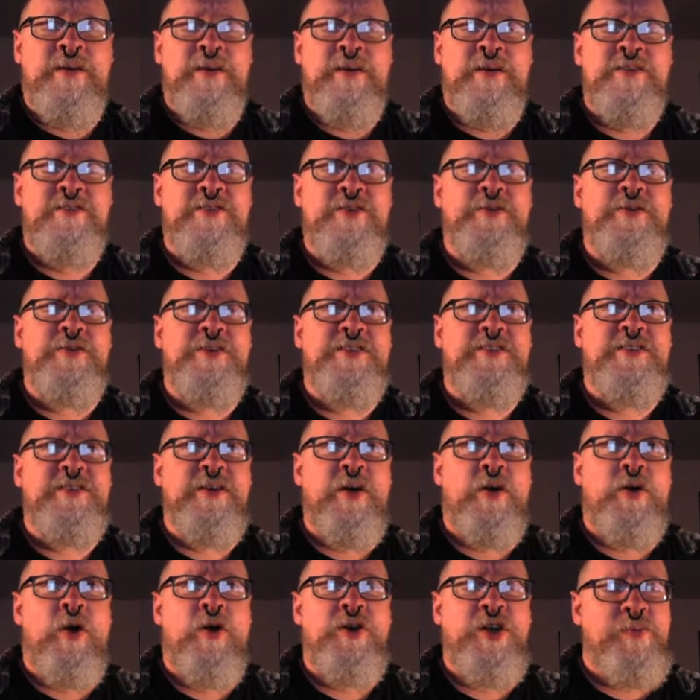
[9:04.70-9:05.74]
So it's an
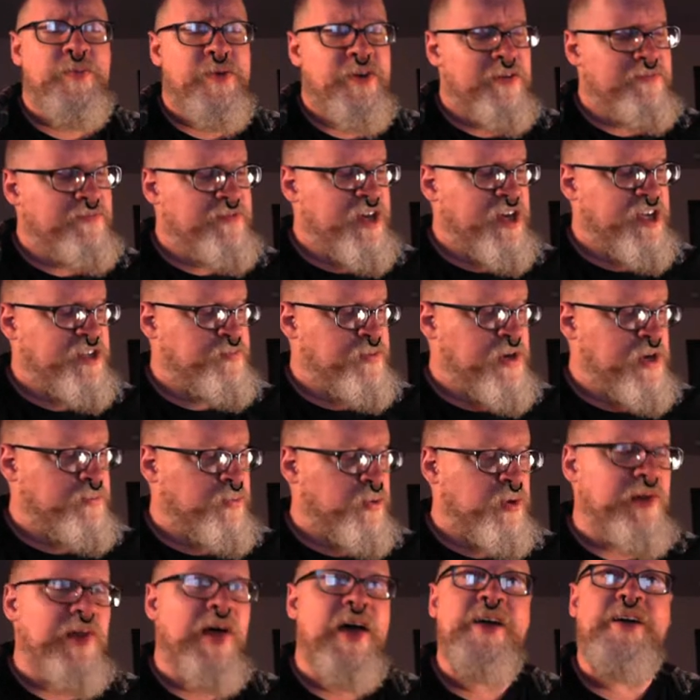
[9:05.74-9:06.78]
argument of these
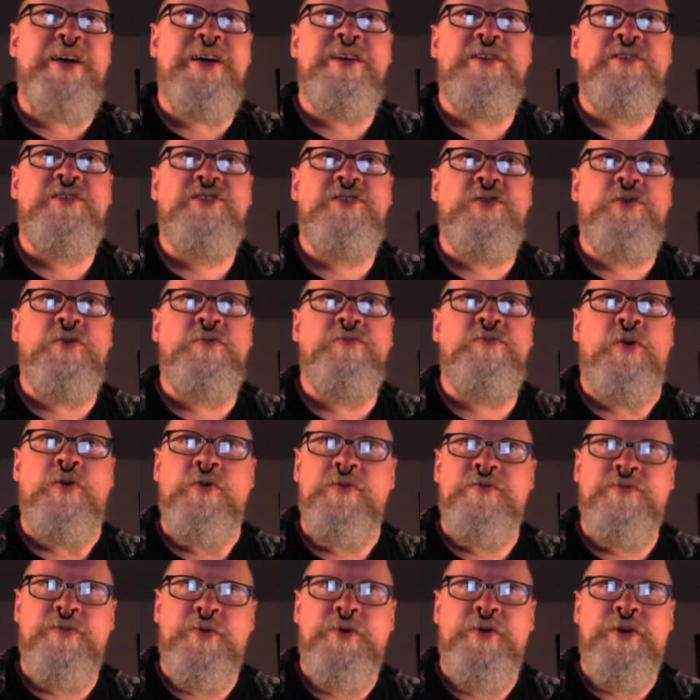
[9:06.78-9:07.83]
people like it, so
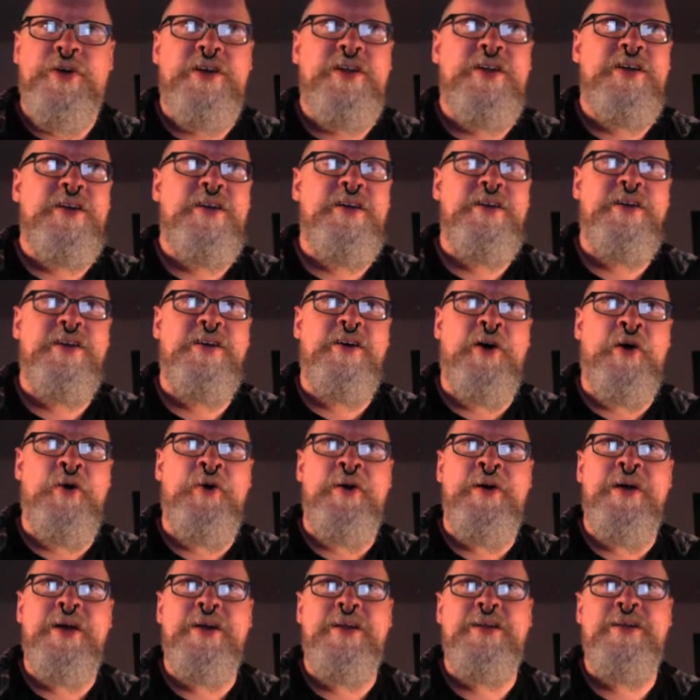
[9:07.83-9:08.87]
vote for it. All
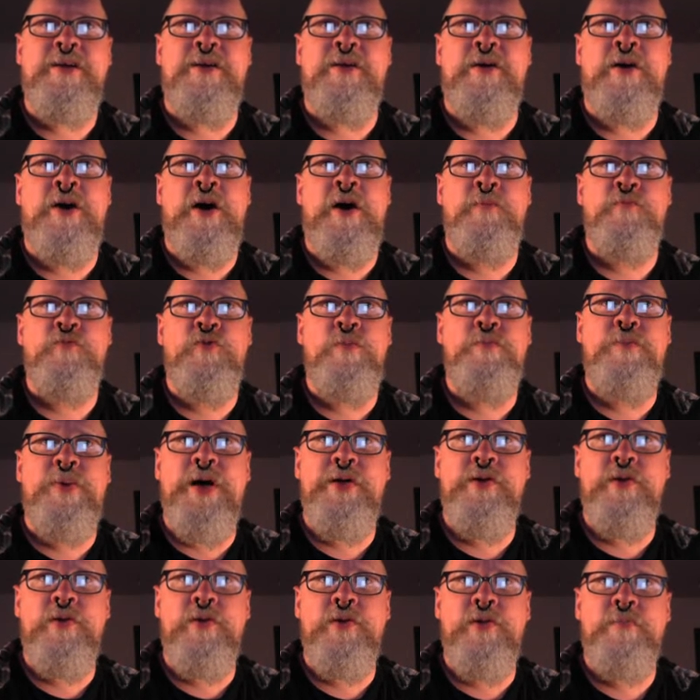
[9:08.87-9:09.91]
right. Um,
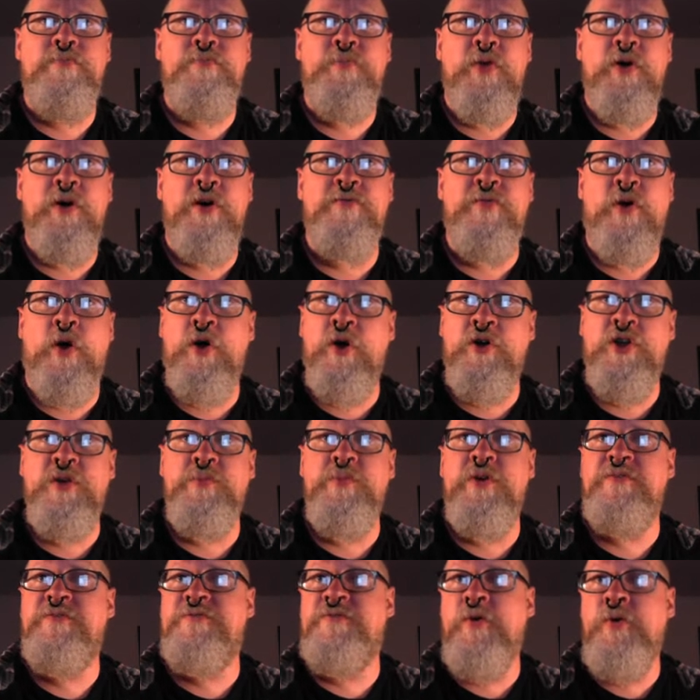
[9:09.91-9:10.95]
rebuttal of
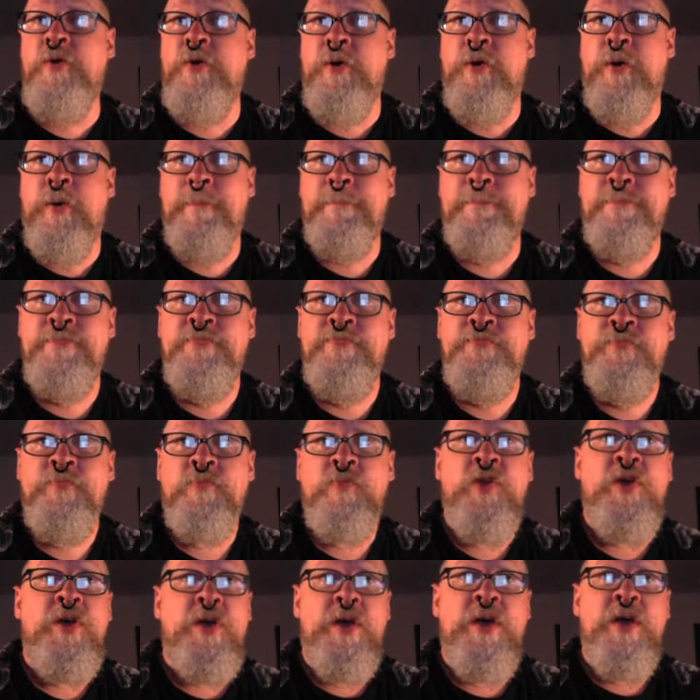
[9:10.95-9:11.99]
argument four.
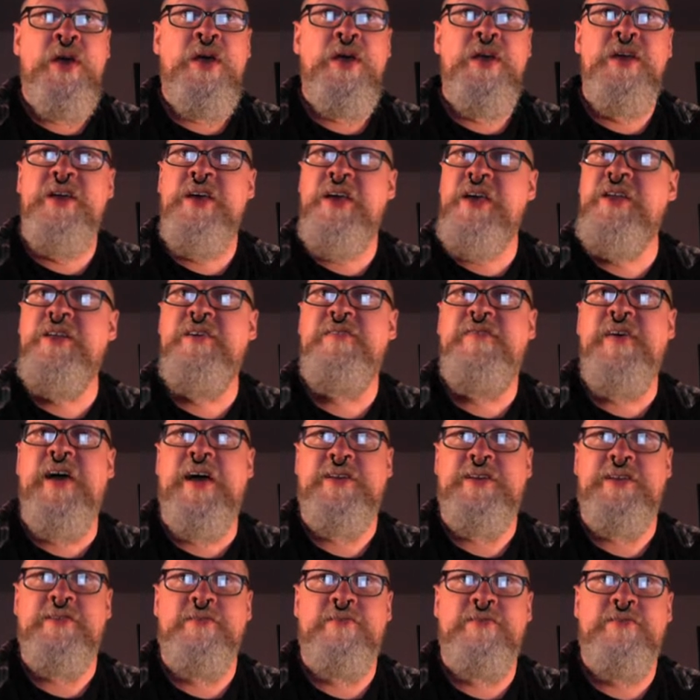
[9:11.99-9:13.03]

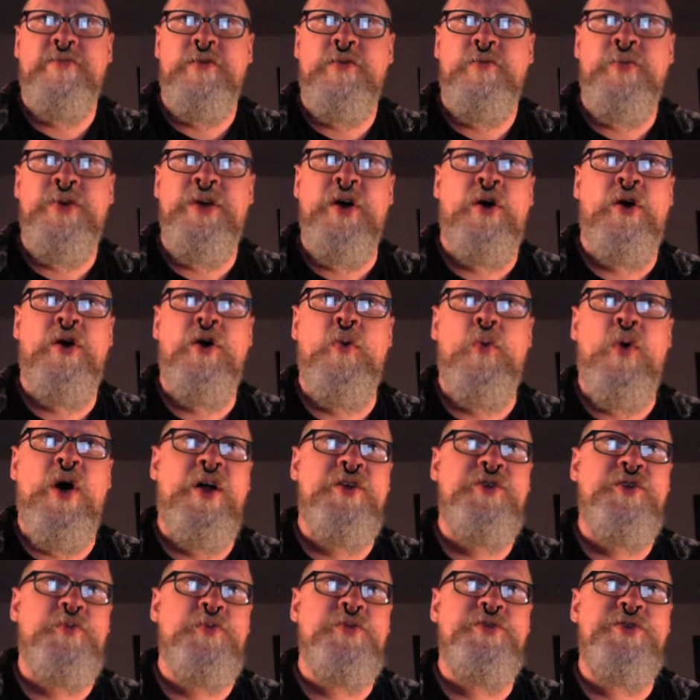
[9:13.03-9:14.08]
Ineffective. We all
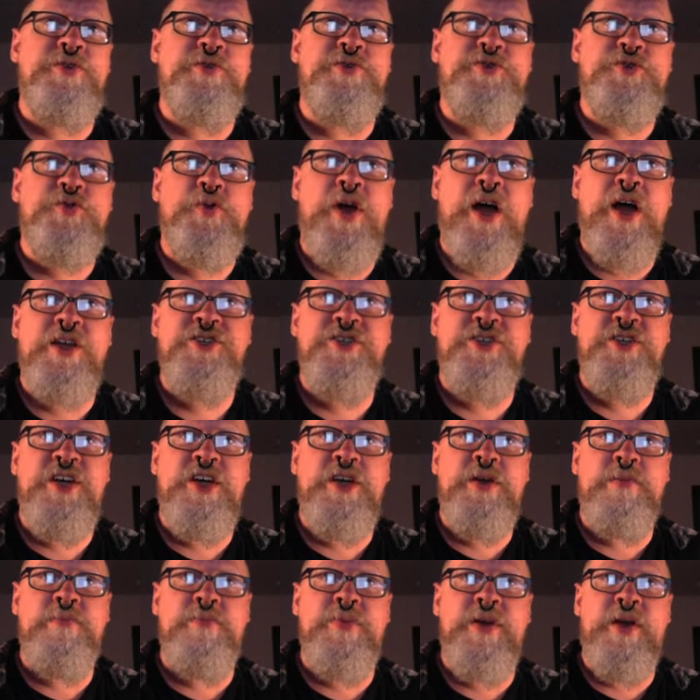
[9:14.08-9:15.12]
want to reduce
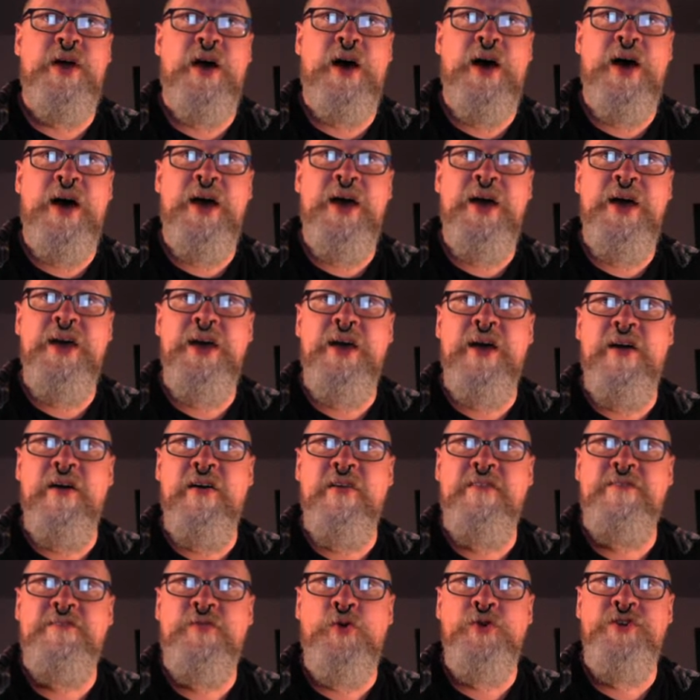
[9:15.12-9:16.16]
tragedy, but I
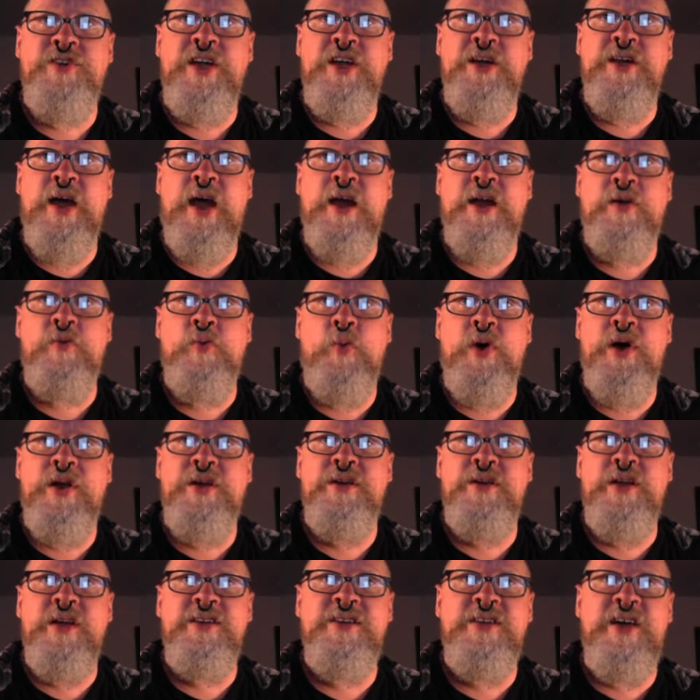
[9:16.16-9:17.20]

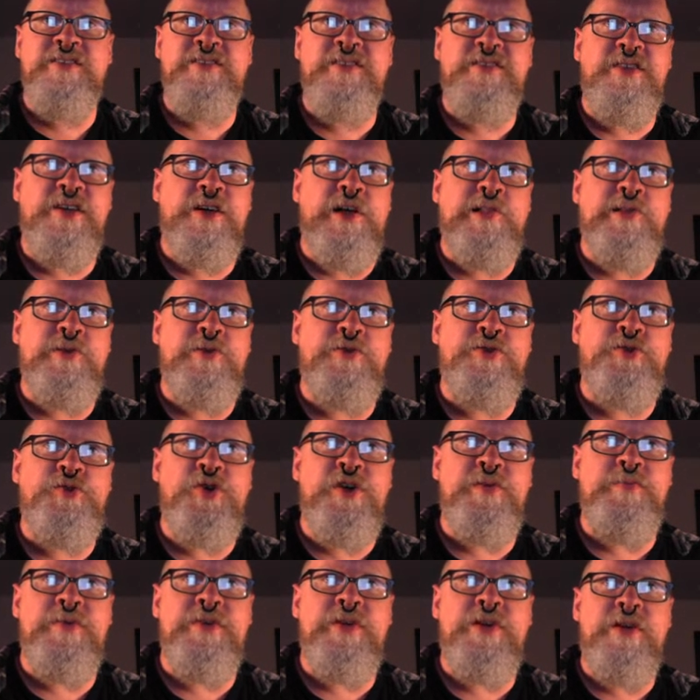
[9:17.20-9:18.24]
1491 doesn't include
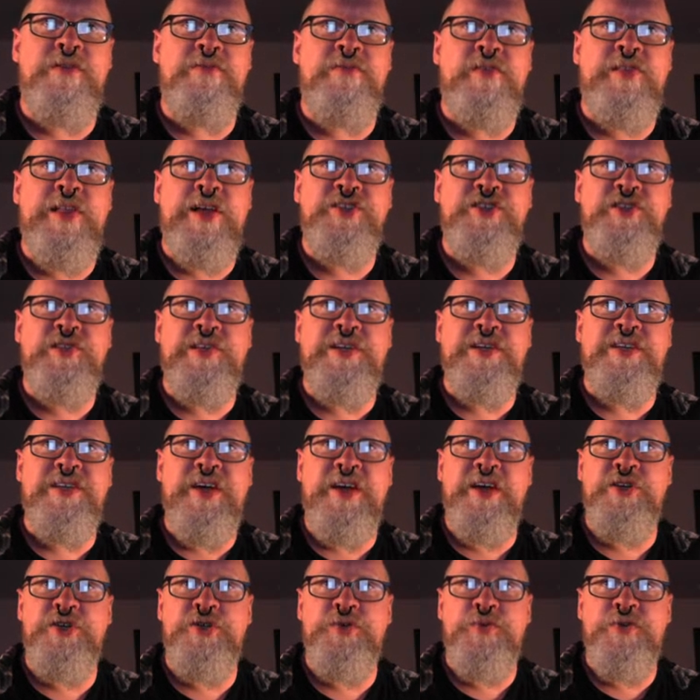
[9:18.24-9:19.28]
treatment of allegedly
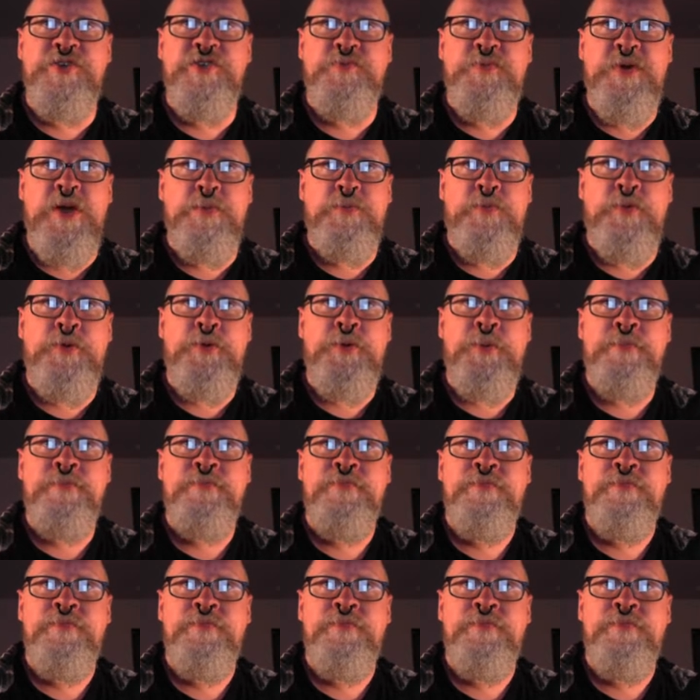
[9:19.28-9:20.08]
dangerous people